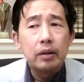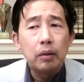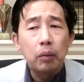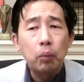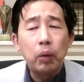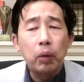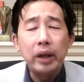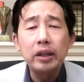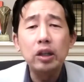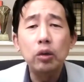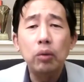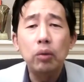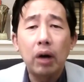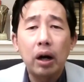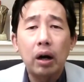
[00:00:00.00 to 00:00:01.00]
when you
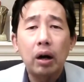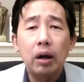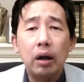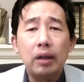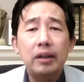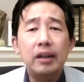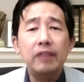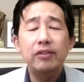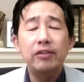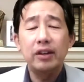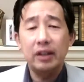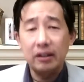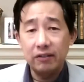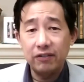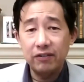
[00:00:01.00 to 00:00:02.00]
are living
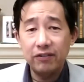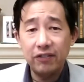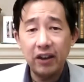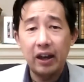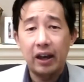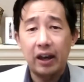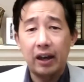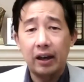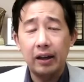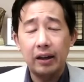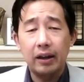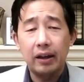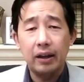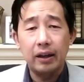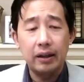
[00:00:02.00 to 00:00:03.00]
in fear,
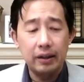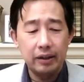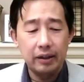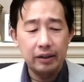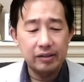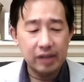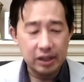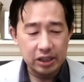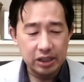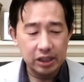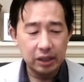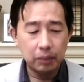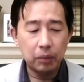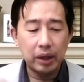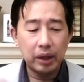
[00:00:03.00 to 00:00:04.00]
it's
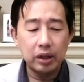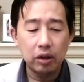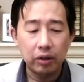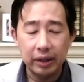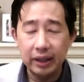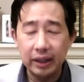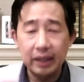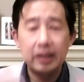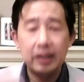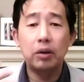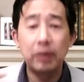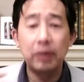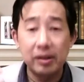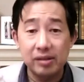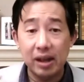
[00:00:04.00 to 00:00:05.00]
actually when your ego
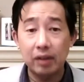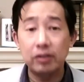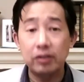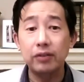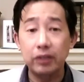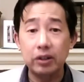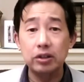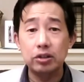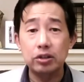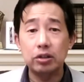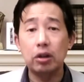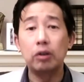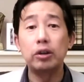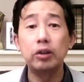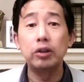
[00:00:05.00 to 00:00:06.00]
is out of
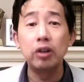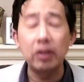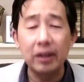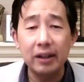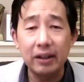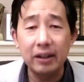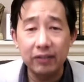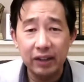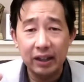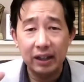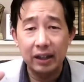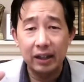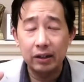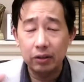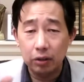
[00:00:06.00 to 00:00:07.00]
control. You're not living
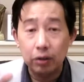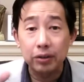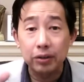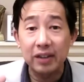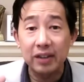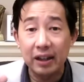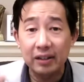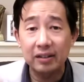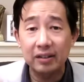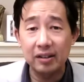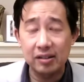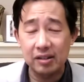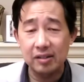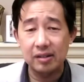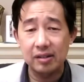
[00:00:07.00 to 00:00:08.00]
in
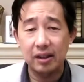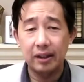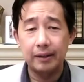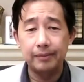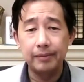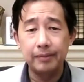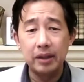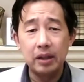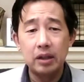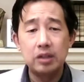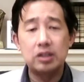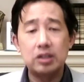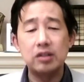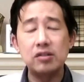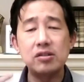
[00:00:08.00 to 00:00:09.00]
authenticity.
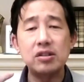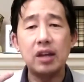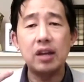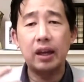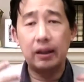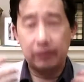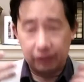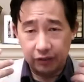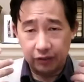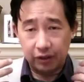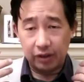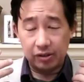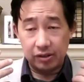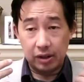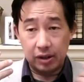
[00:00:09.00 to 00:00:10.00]
Just take, for
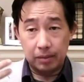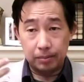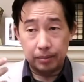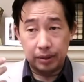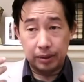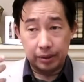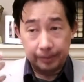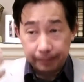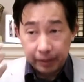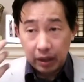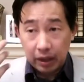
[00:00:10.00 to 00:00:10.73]
example,